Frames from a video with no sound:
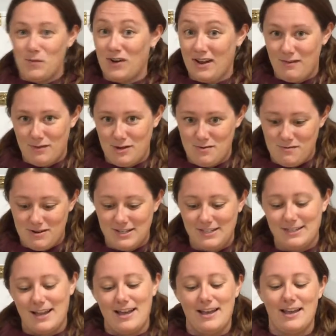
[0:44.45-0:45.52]
whatever you want to
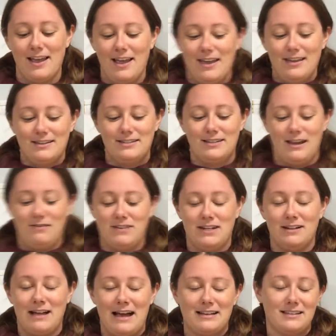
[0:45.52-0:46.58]
say, safety
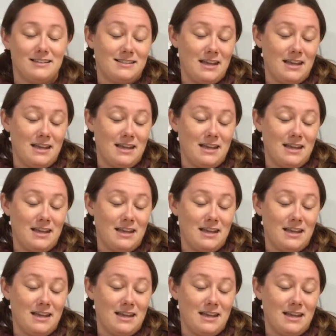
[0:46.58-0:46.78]
glasses.